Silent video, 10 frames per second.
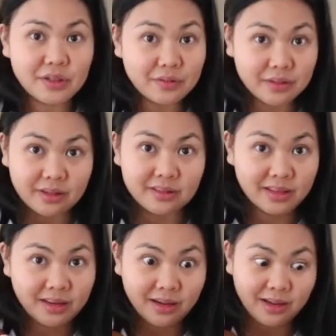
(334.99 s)
for the good
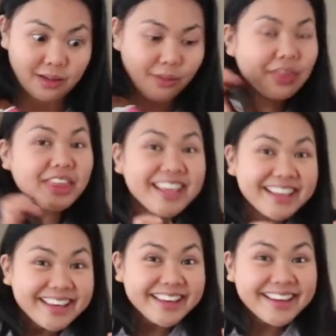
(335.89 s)
gut health.
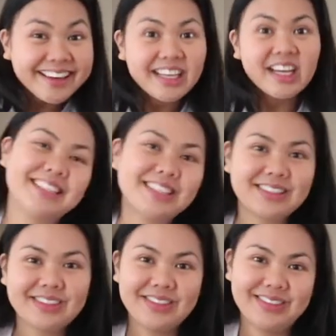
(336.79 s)
This
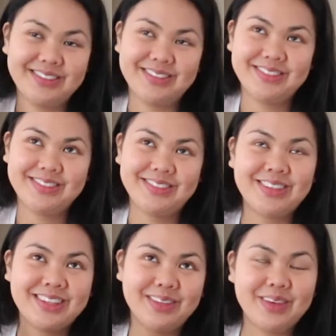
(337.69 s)
is
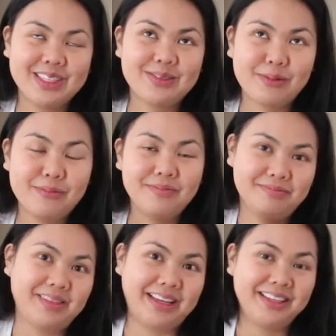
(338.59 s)
not the best for,
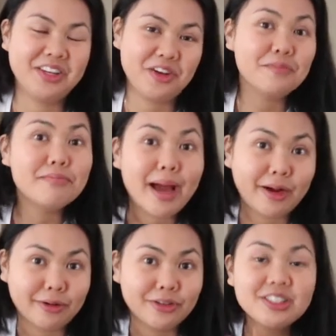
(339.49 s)
like, you know,
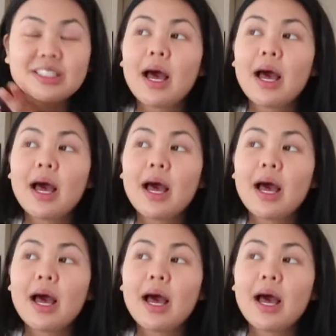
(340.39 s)
macros,